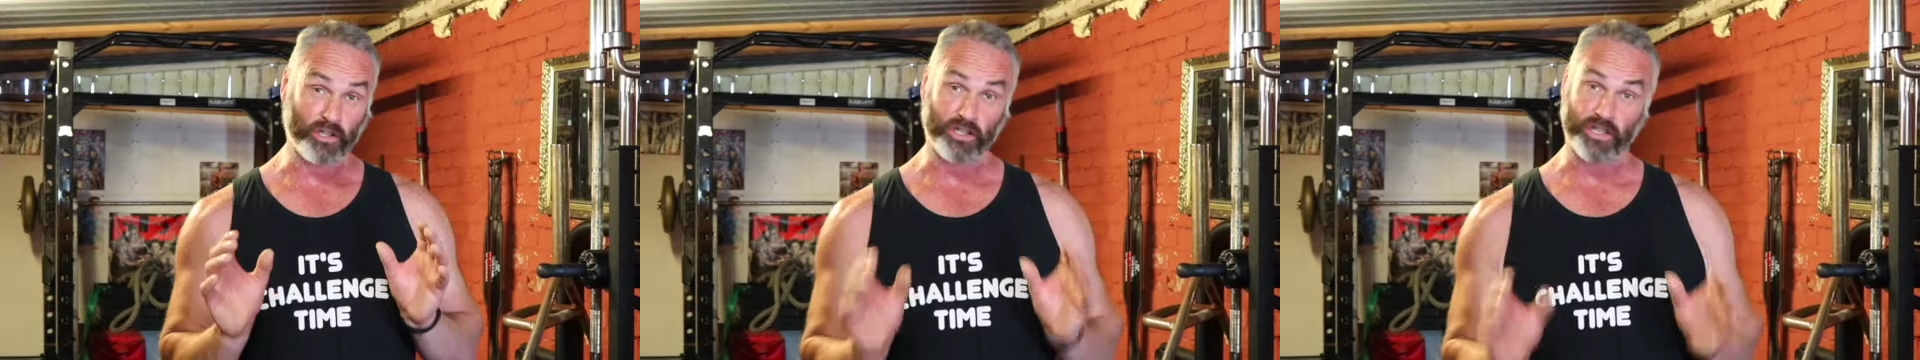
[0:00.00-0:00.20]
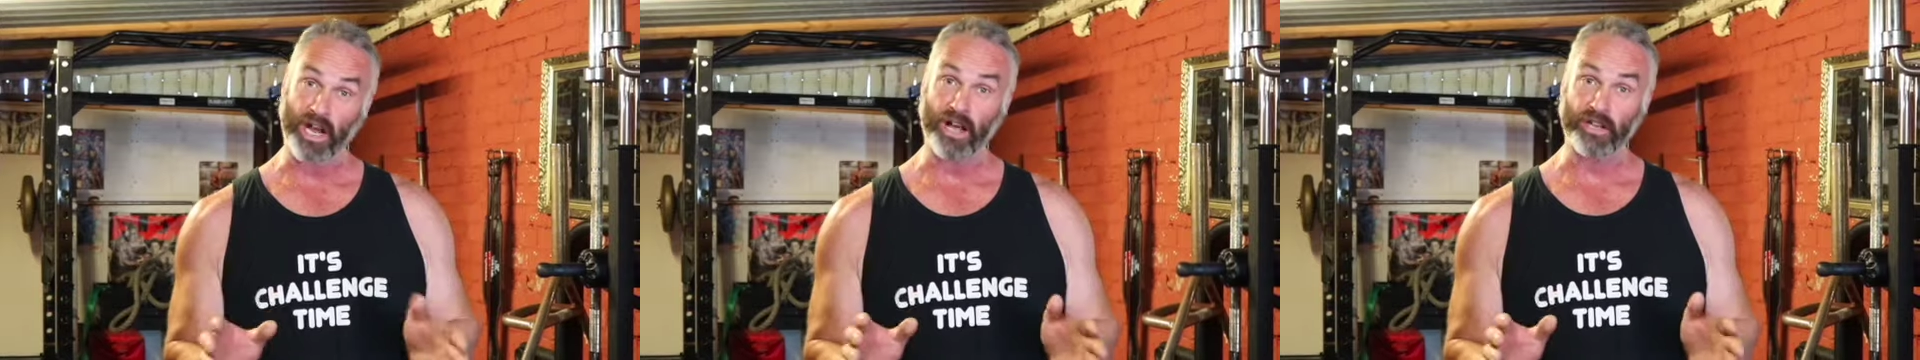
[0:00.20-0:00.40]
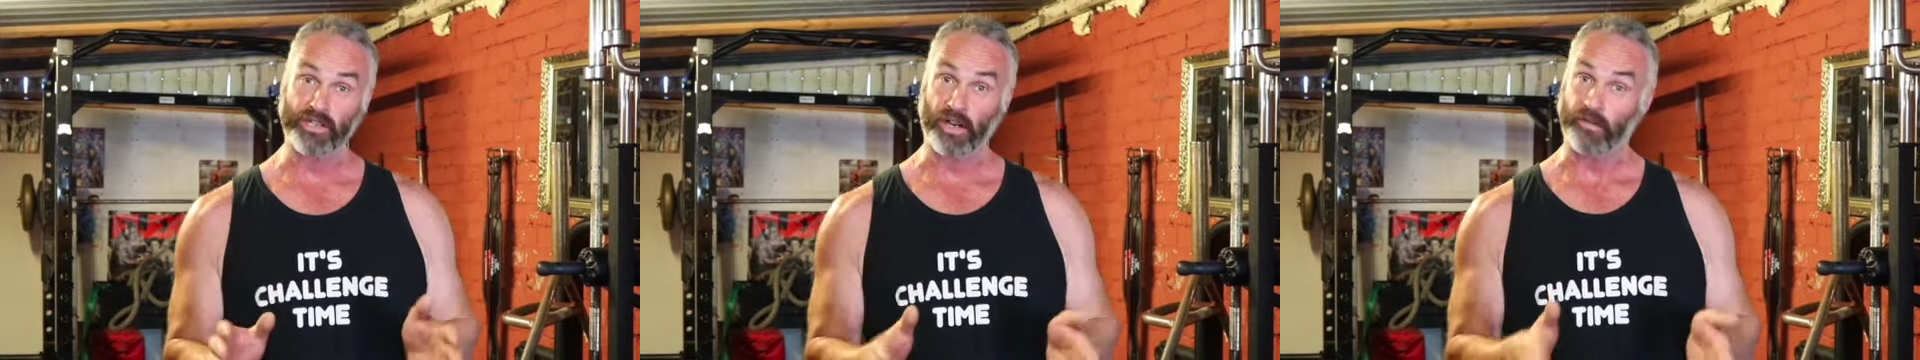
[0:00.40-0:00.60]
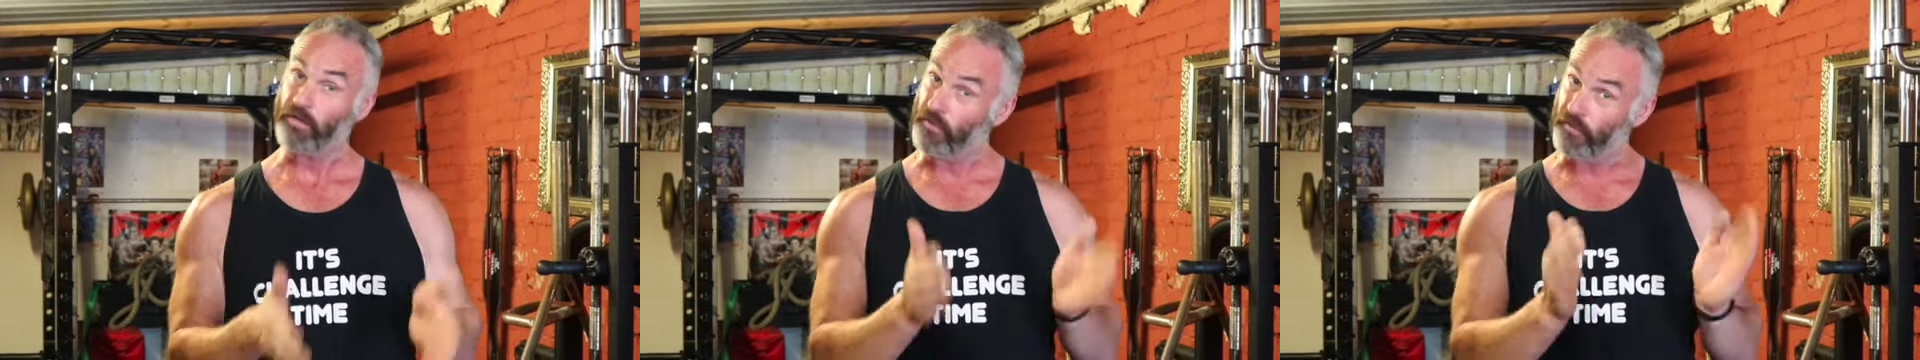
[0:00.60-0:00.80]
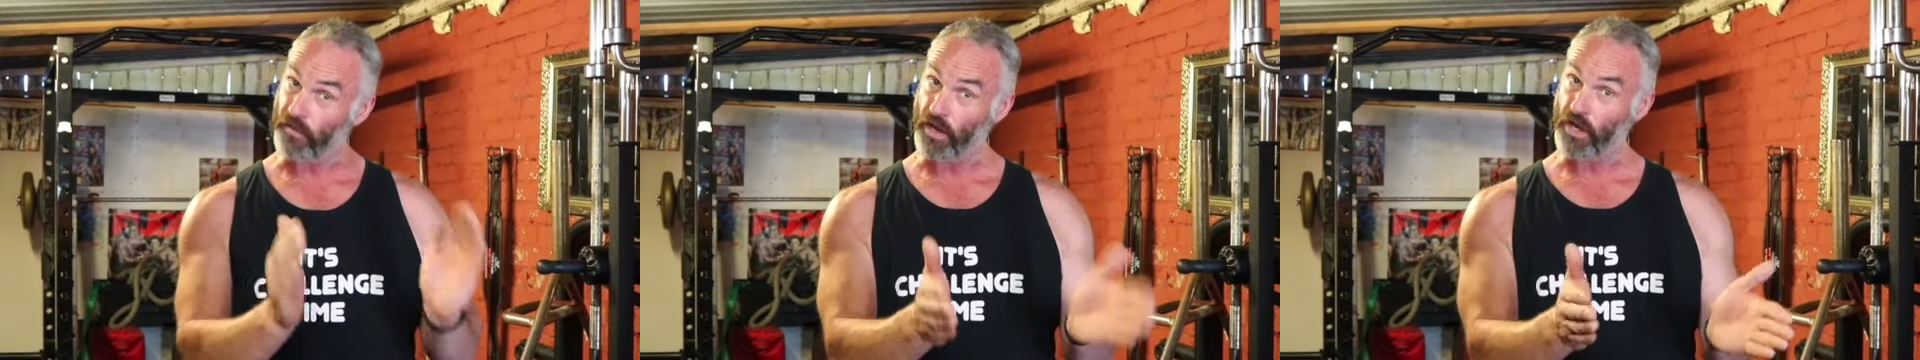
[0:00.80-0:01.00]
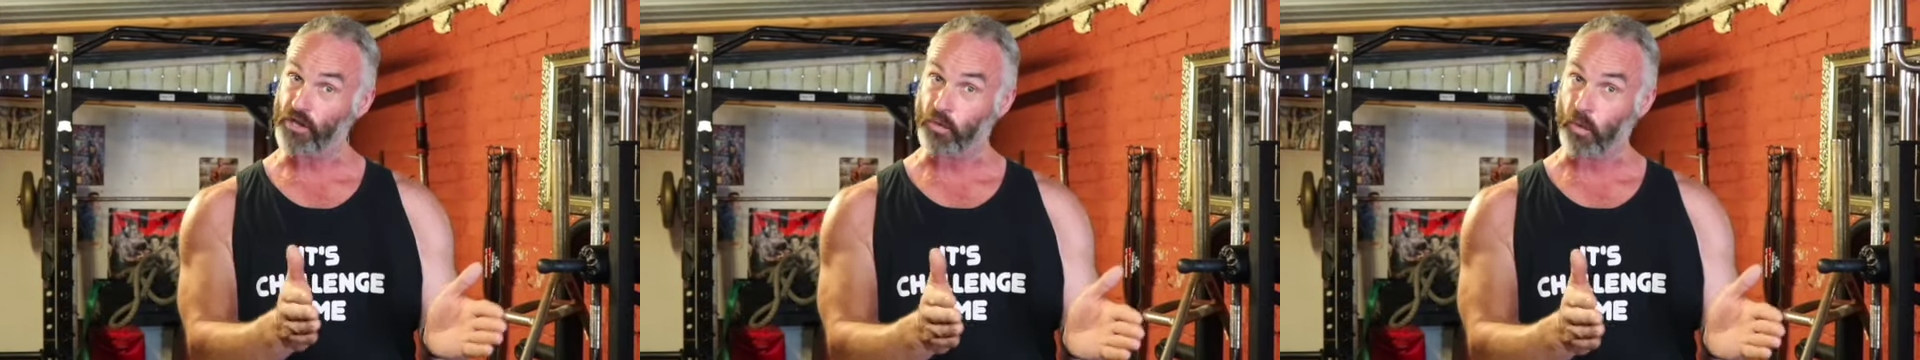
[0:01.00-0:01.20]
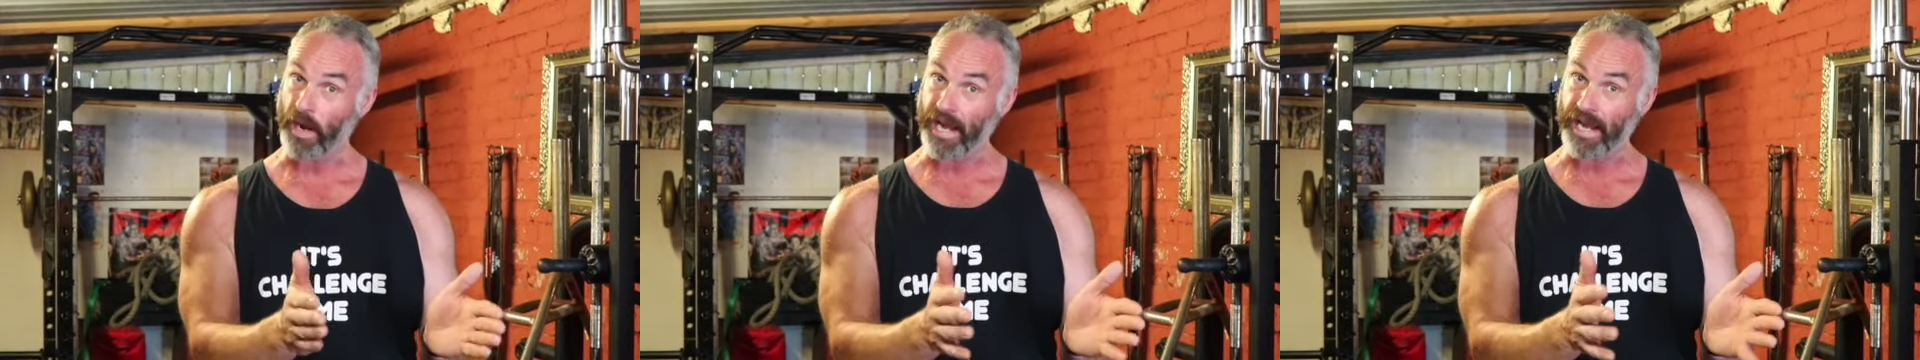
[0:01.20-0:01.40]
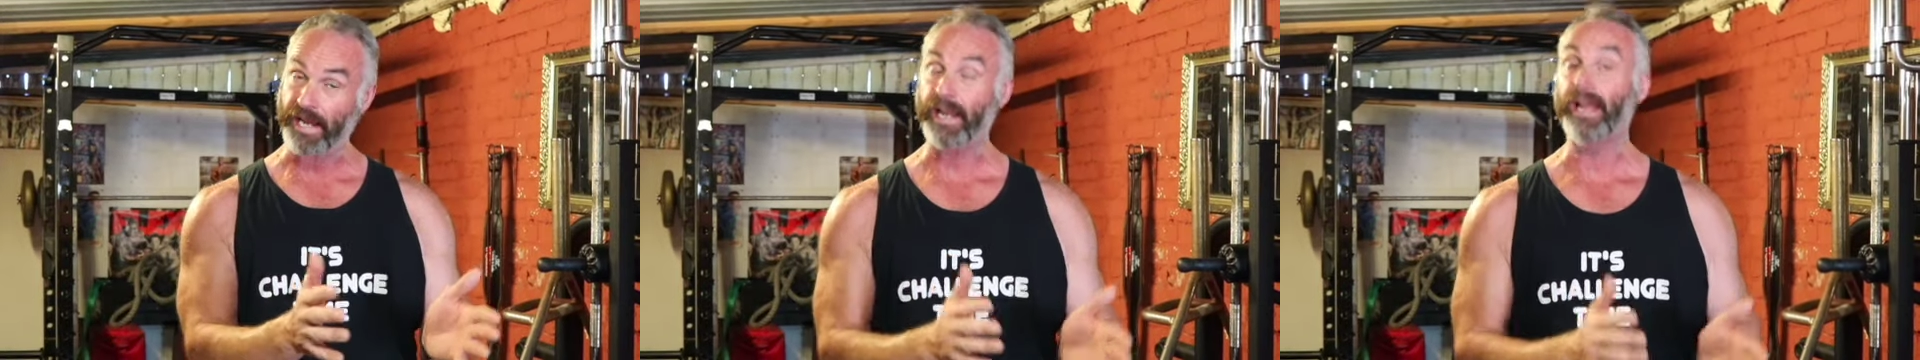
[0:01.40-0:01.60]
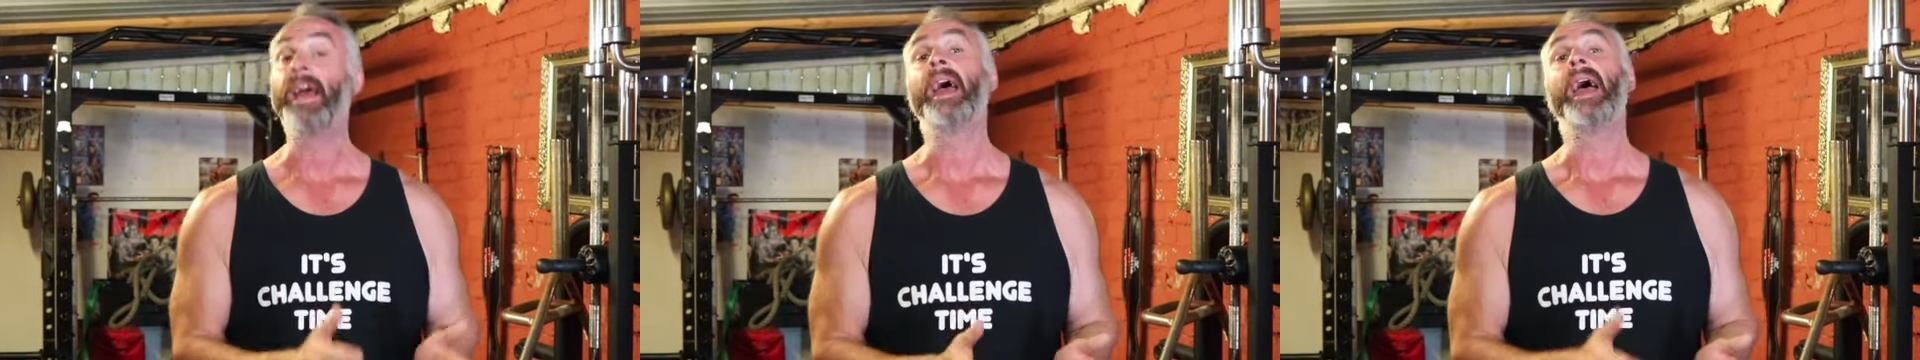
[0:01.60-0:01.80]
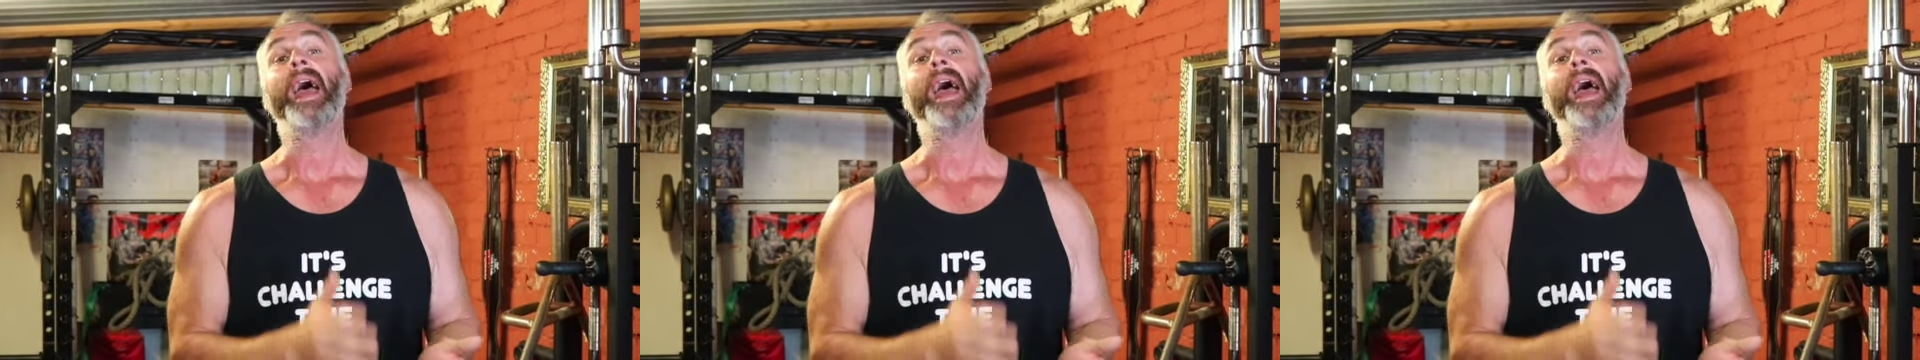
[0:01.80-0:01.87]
start off the first week